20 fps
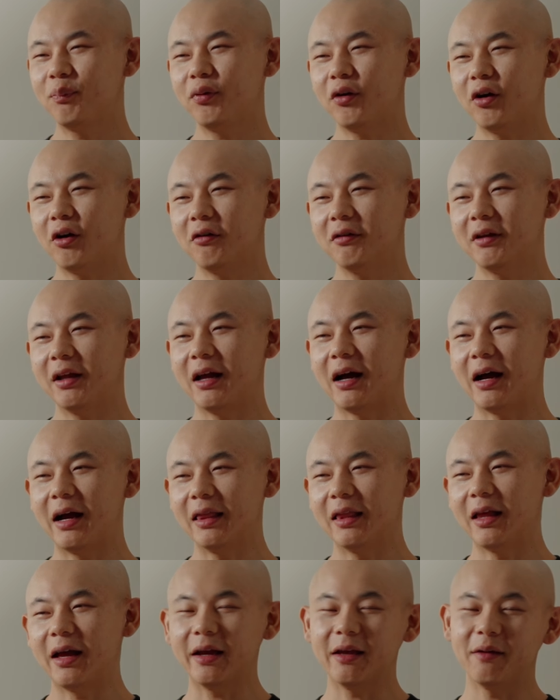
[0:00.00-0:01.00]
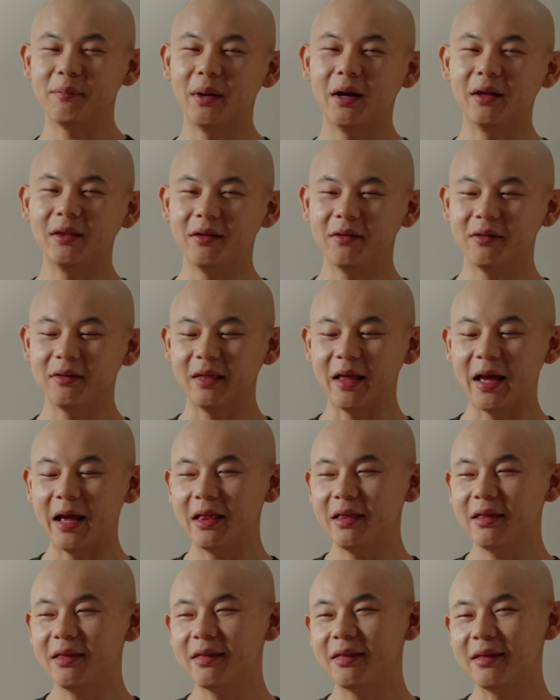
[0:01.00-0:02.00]
pro that I like about this
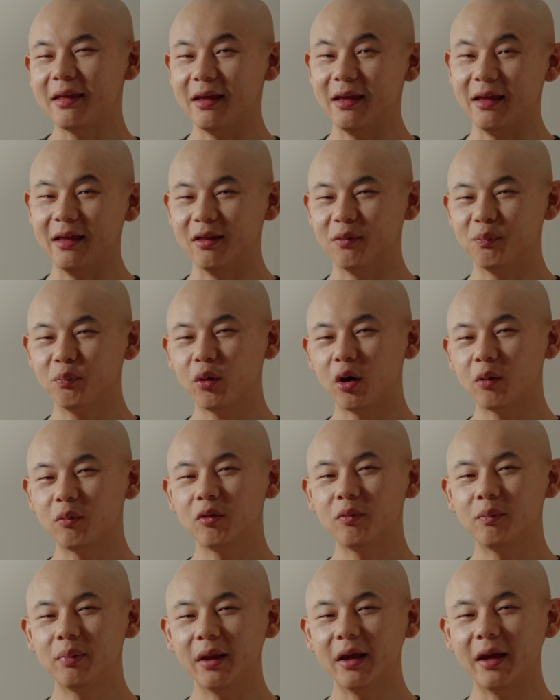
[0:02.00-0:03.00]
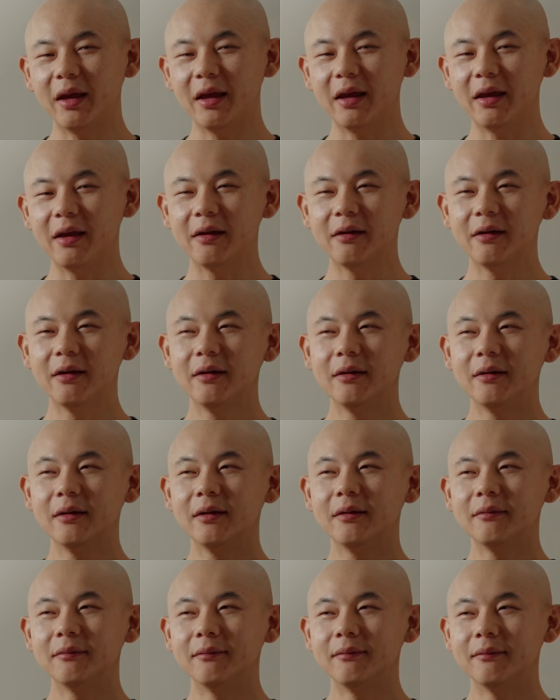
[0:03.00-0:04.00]
lens is probably
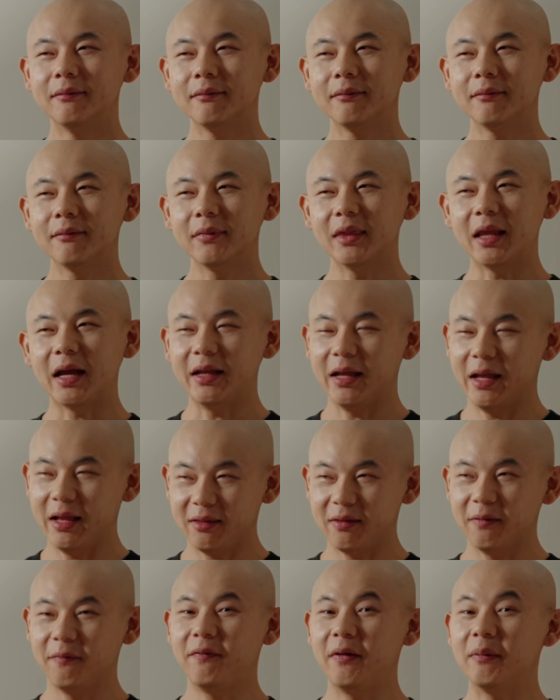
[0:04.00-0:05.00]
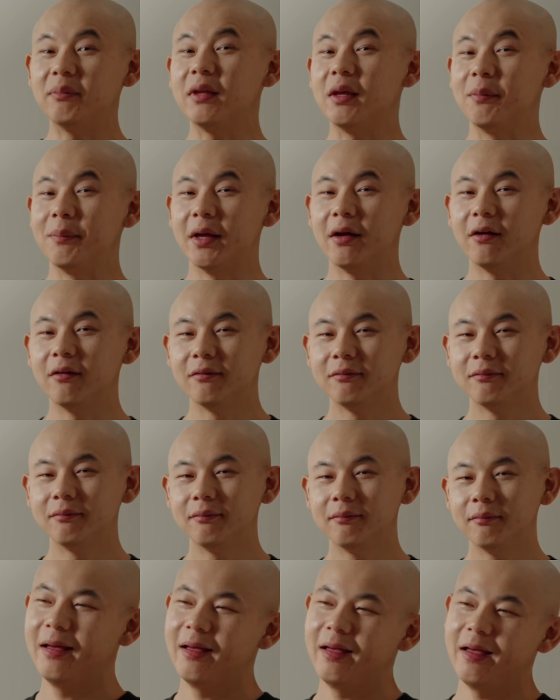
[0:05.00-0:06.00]
that it's a 50mm.
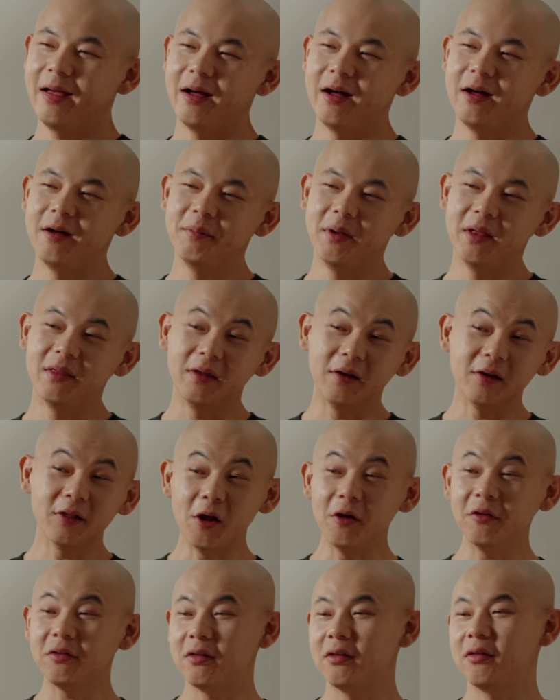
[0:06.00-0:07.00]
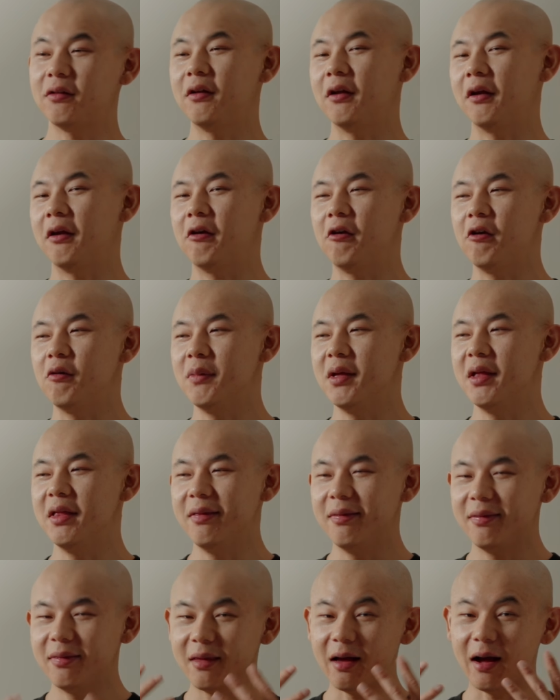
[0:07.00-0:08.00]
It's the closest to the
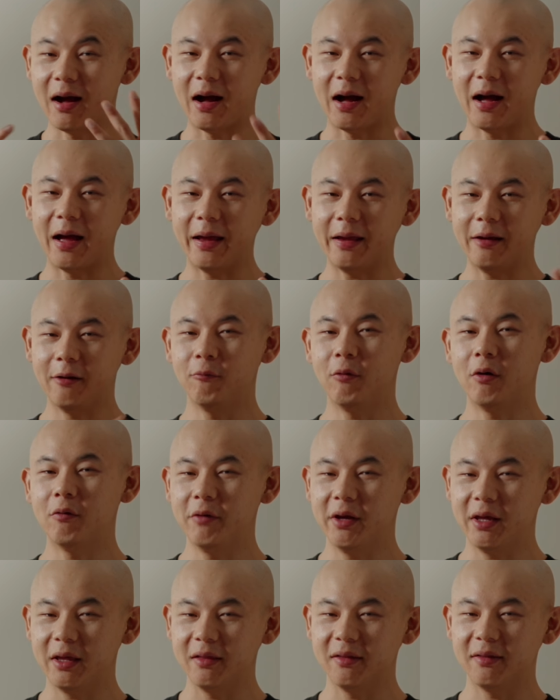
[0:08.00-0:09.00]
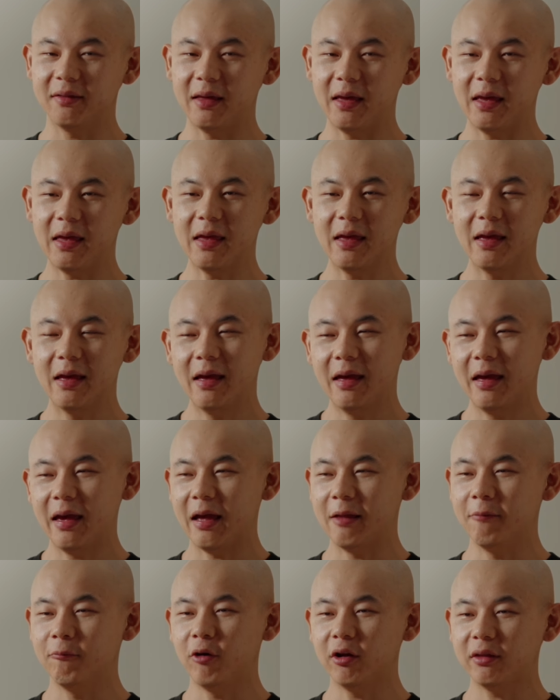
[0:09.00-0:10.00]
human eye of what we can see,
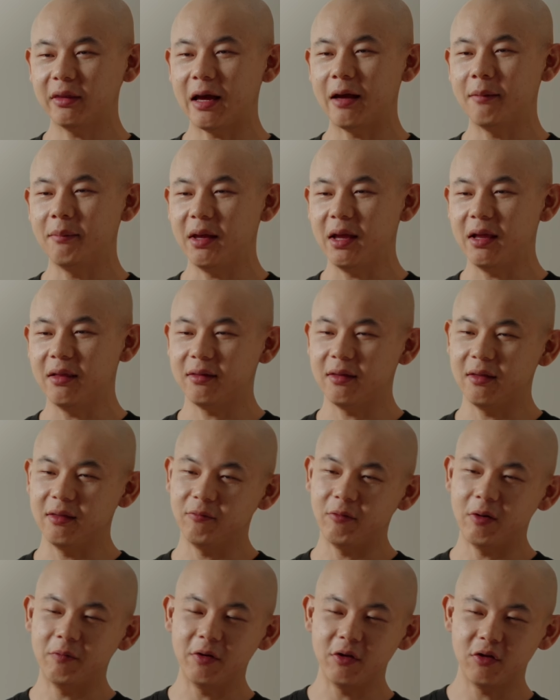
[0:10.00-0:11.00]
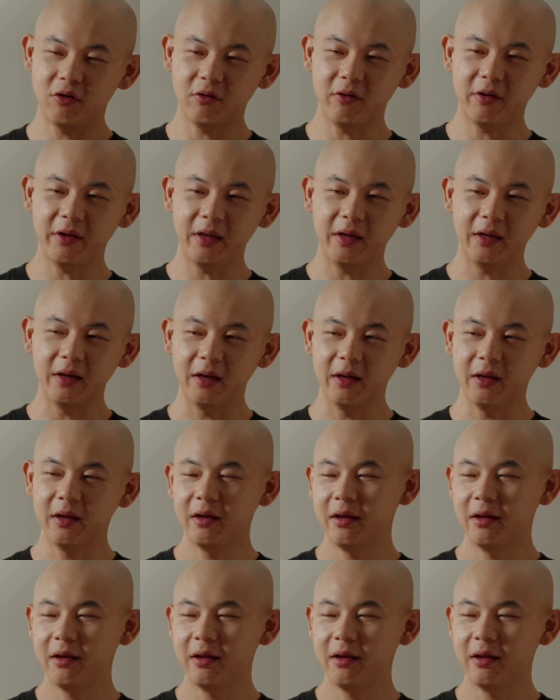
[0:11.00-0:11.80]
and what that means is when we're shooting,